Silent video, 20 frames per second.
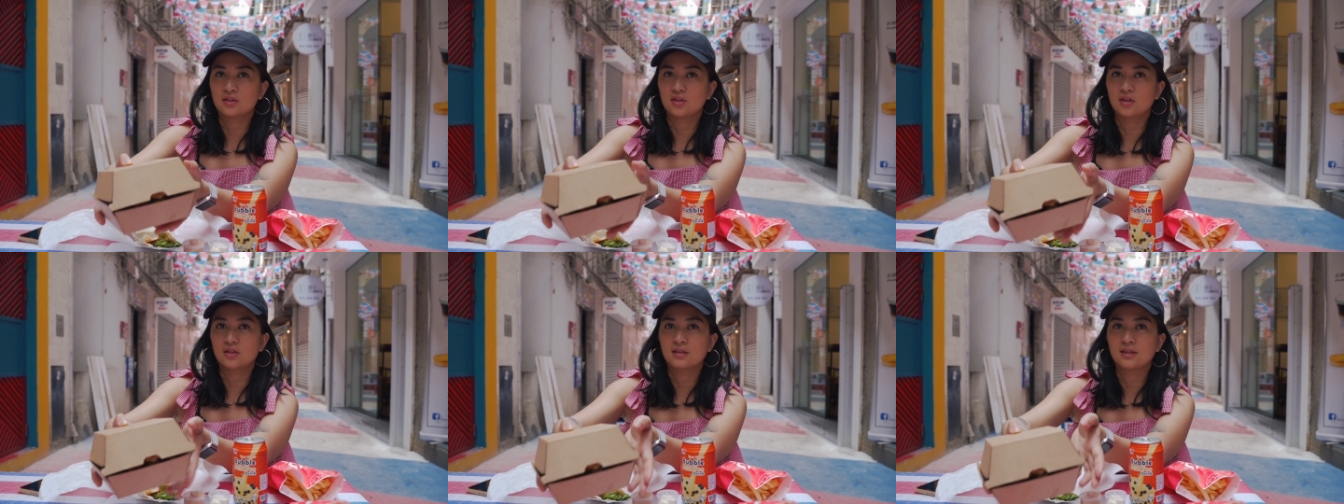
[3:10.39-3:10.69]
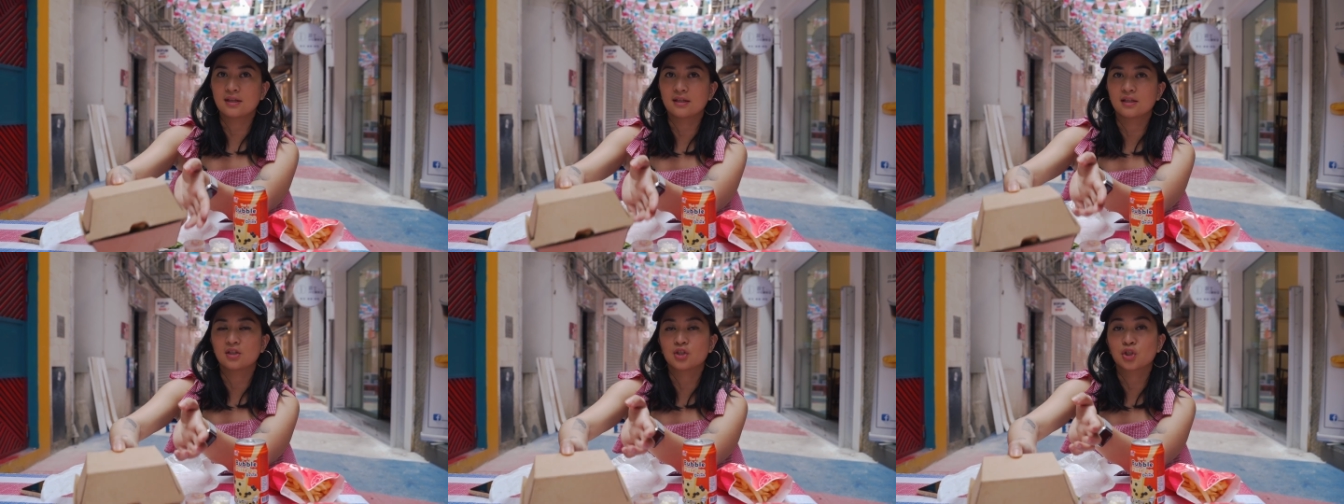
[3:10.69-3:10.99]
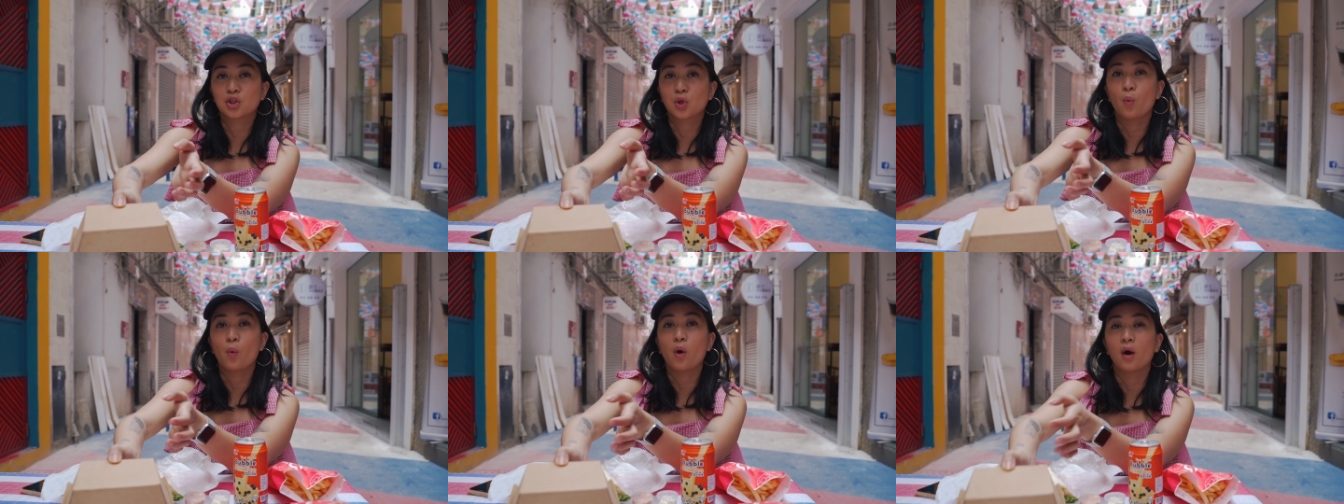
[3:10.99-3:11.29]
It just said
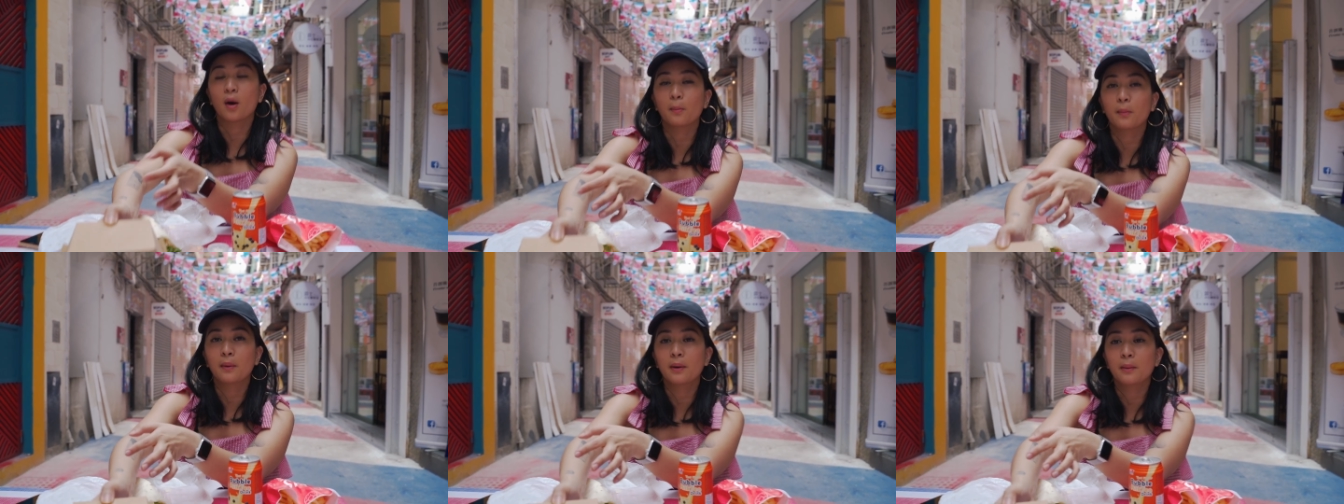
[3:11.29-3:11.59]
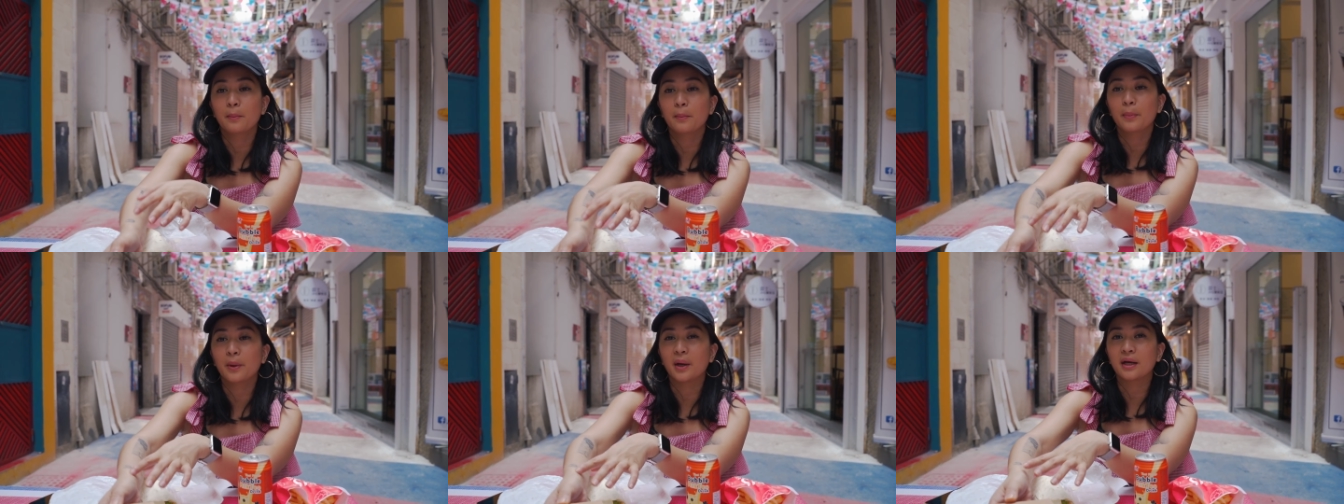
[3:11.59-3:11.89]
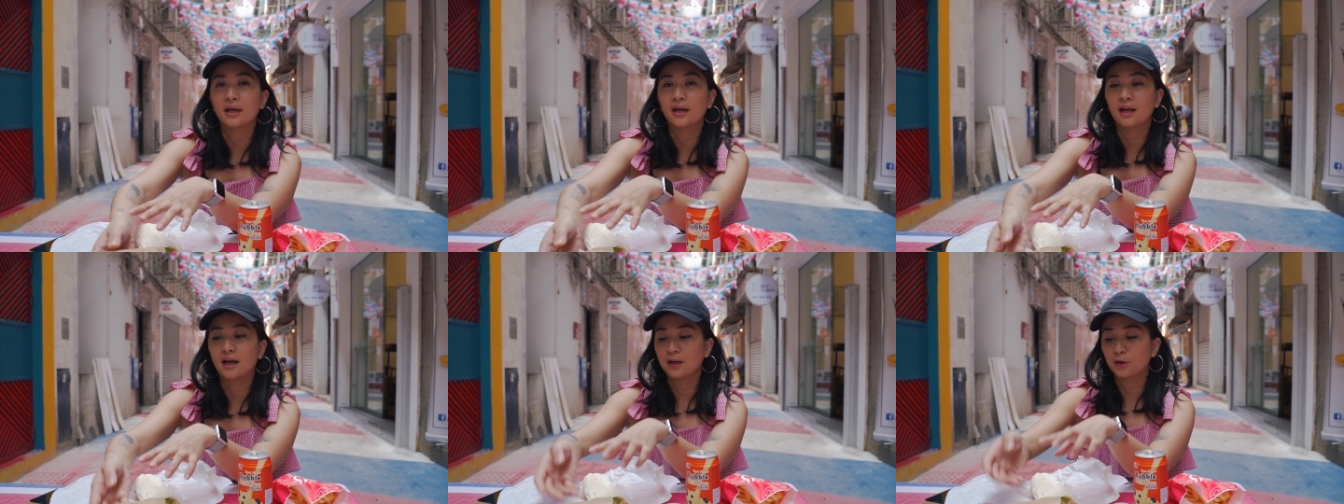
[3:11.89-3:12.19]
shawarma,
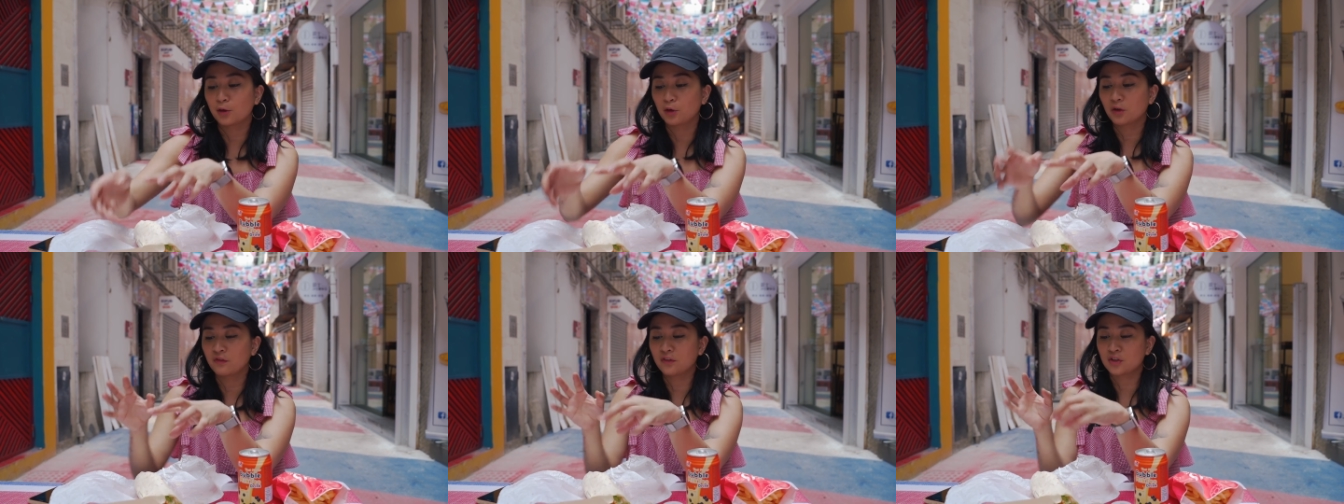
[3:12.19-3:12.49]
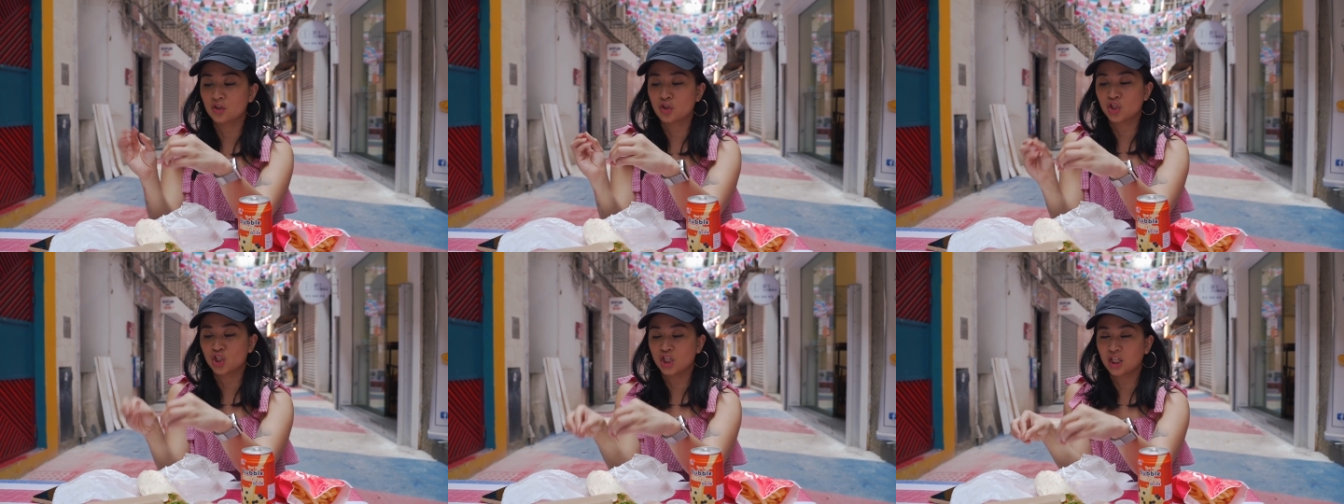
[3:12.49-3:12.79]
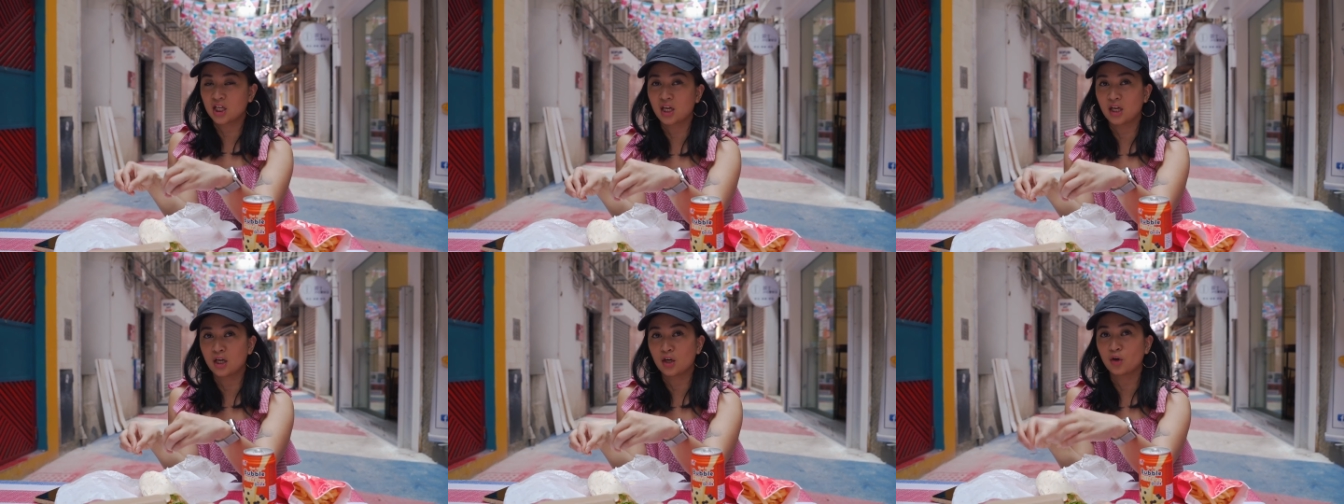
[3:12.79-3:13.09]
but I don't know if it's
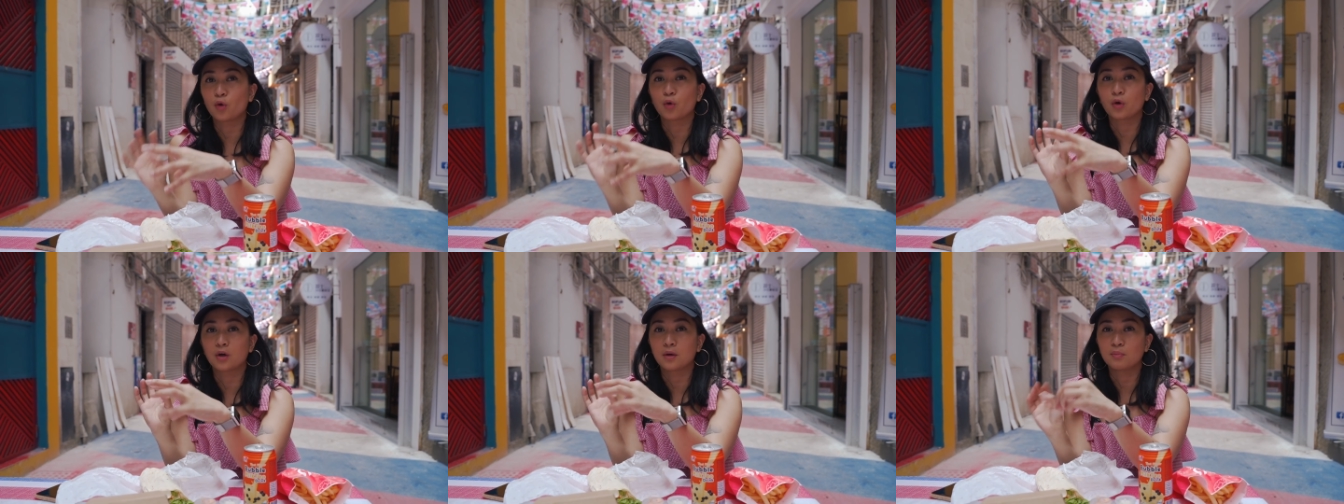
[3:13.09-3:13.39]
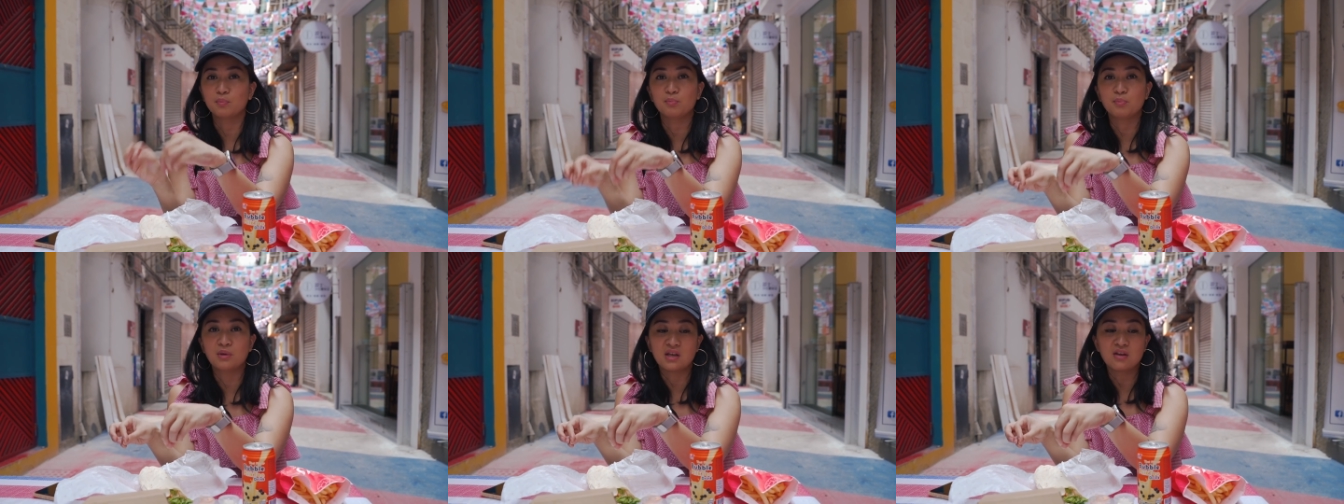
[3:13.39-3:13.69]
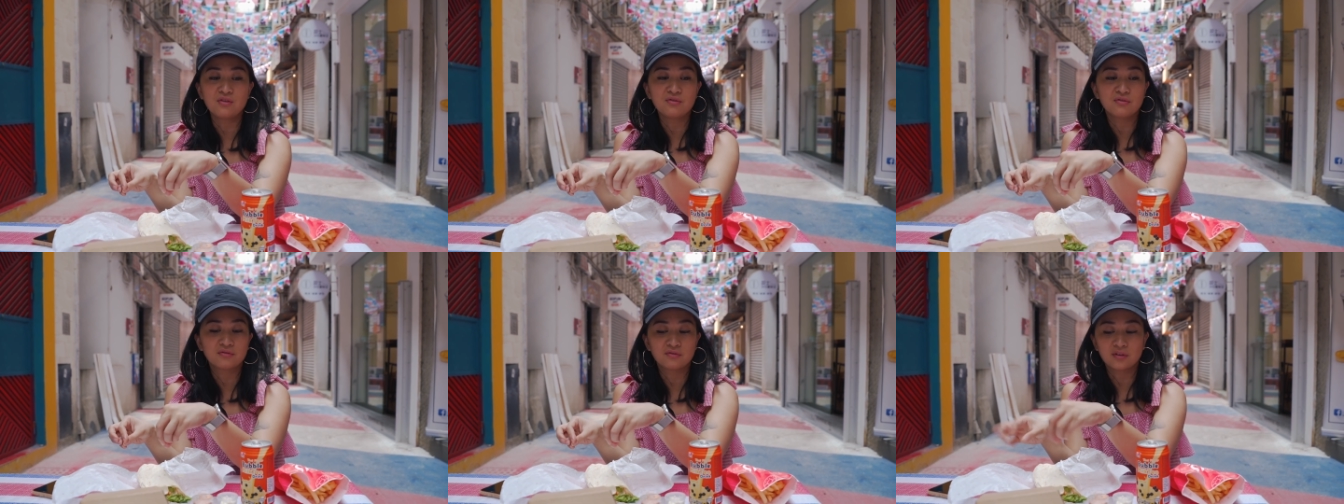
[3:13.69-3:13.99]
chicken or
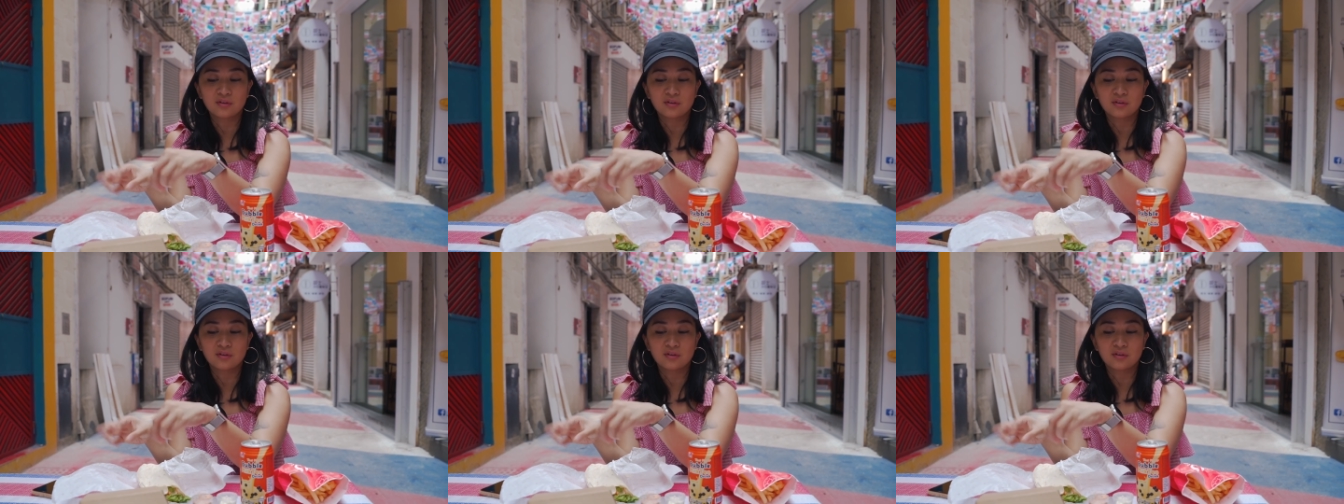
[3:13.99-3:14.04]
beef.